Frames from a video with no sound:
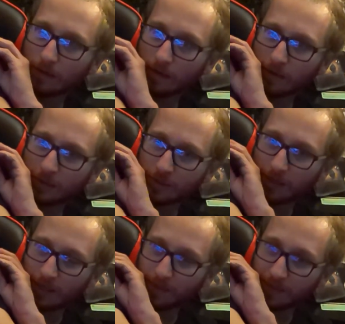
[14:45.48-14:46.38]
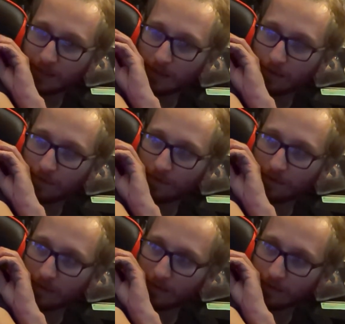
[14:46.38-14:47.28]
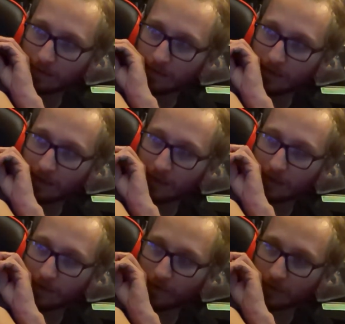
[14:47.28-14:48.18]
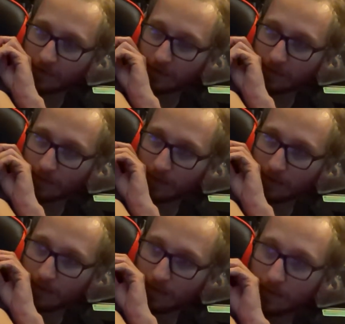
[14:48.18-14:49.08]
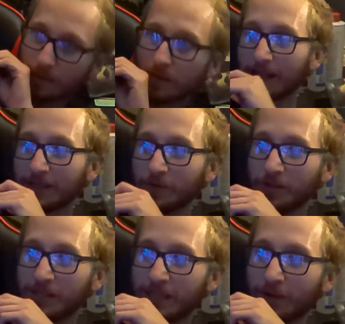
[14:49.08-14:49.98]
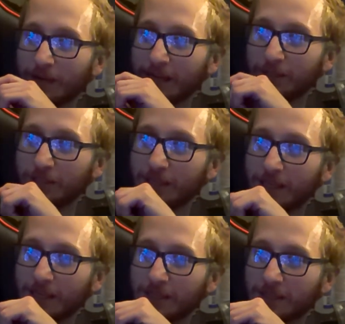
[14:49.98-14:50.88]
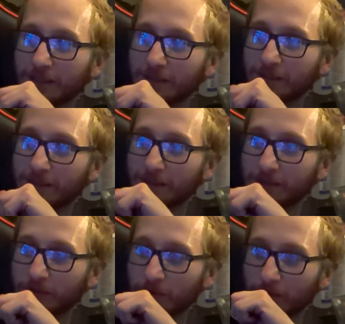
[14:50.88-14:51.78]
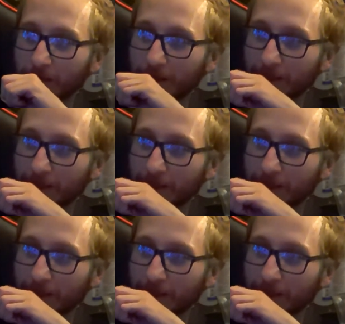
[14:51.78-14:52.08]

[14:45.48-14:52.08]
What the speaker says: Art shot himself at the end of the first film. It's like when you take your ADHD kid to the store.